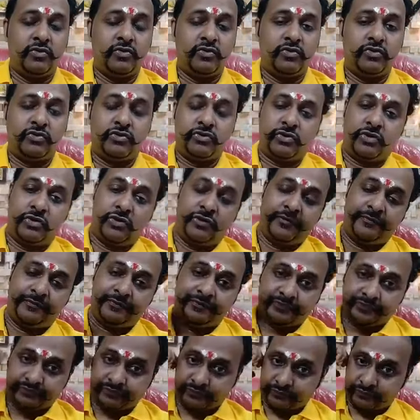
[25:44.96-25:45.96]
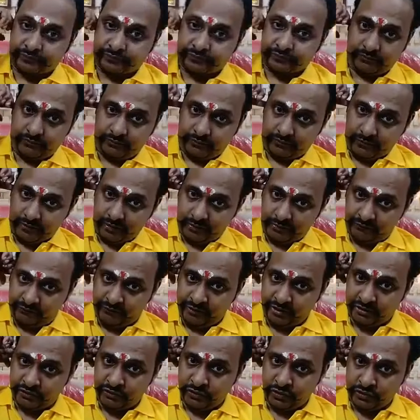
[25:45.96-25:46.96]
so
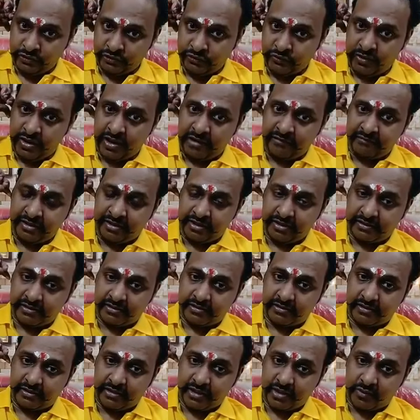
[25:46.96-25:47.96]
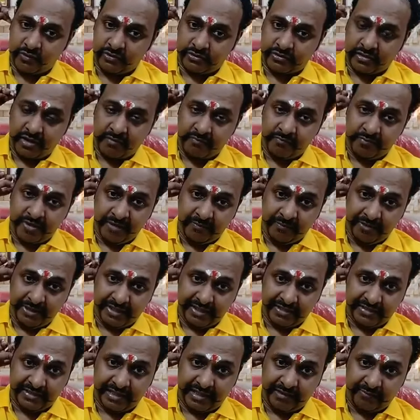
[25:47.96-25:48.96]
for those who have just doubts on
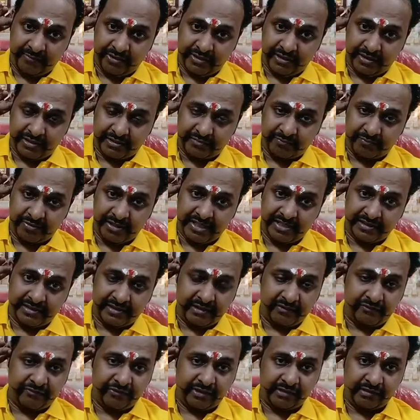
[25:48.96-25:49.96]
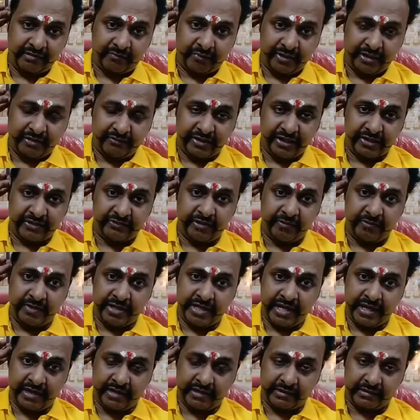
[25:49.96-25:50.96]
BPT syllabus please refer the previous
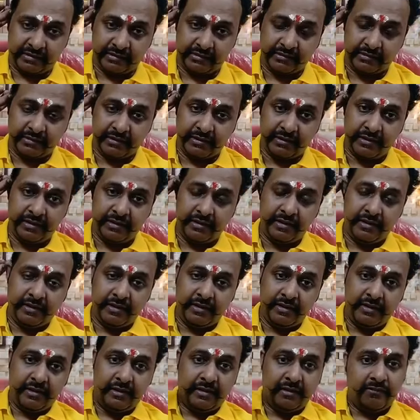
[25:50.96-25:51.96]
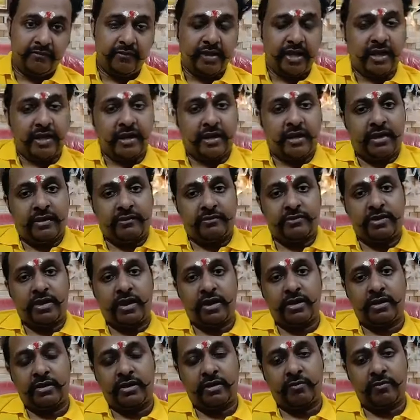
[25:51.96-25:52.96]
webinar where I have
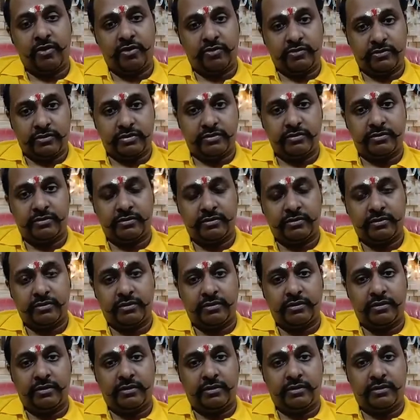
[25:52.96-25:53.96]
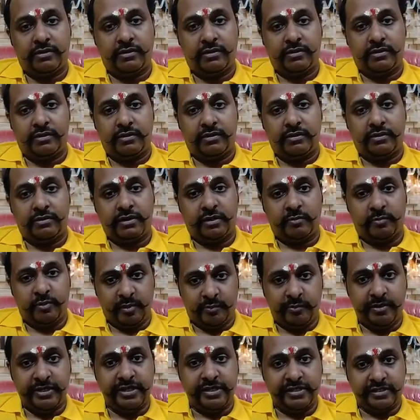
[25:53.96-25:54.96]
talked about the
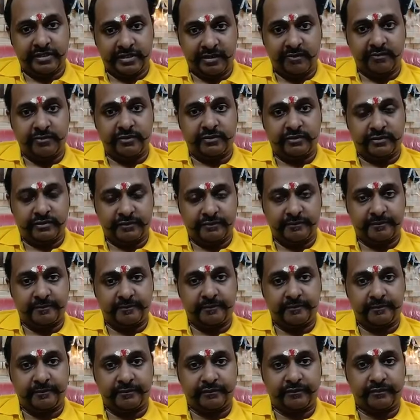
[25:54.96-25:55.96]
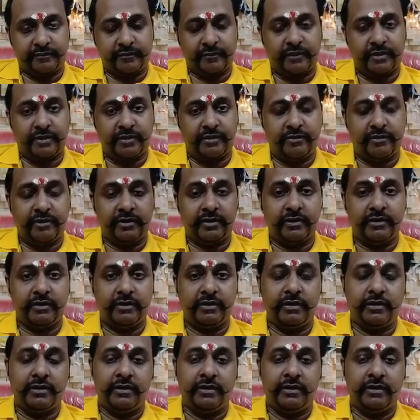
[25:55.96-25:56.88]
BPT syllabus okay